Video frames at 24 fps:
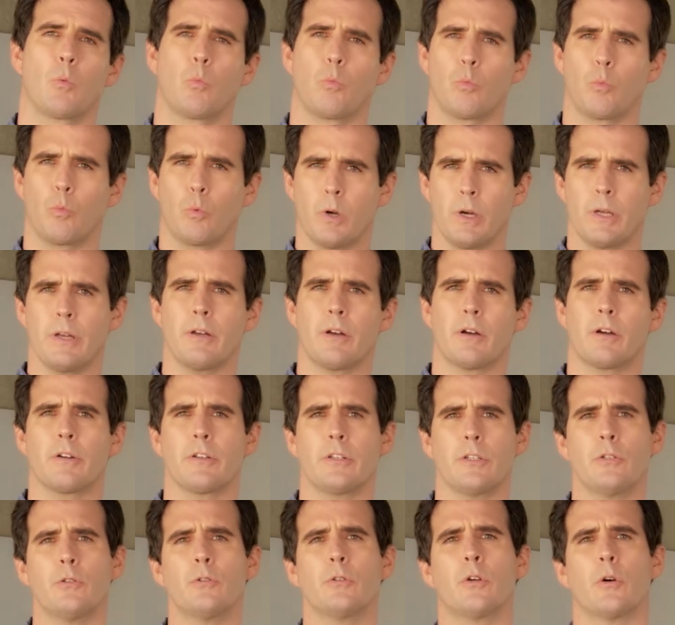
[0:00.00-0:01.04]
What are
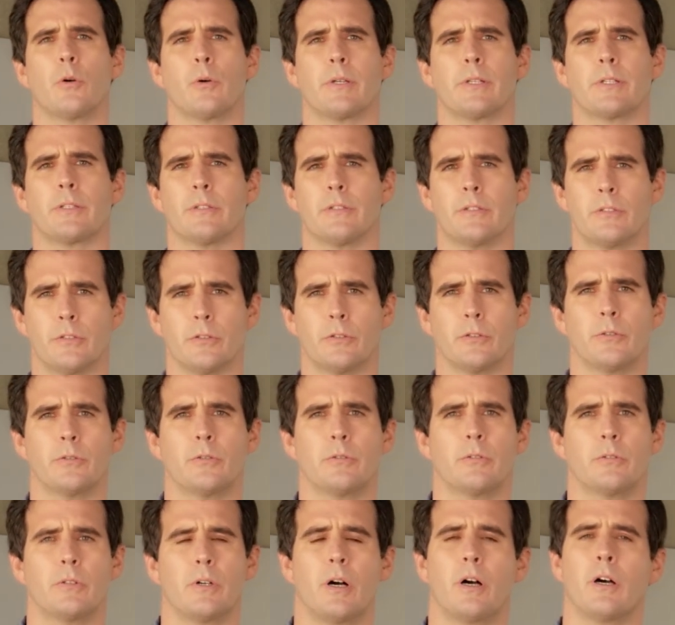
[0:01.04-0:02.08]
you going to
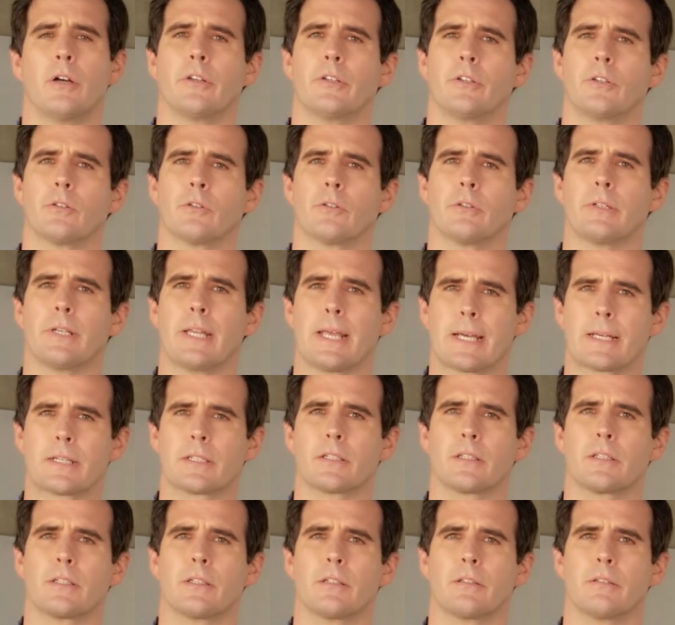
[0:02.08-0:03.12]
do on your
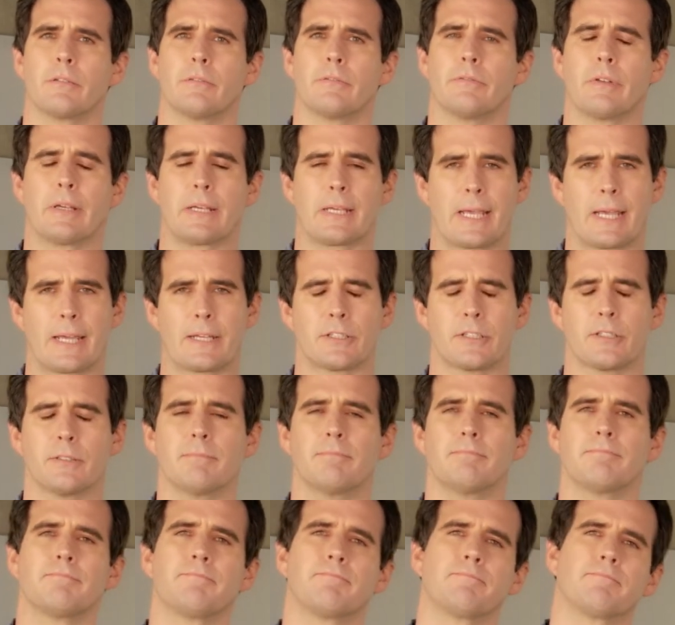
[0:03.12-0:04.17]
next vacation?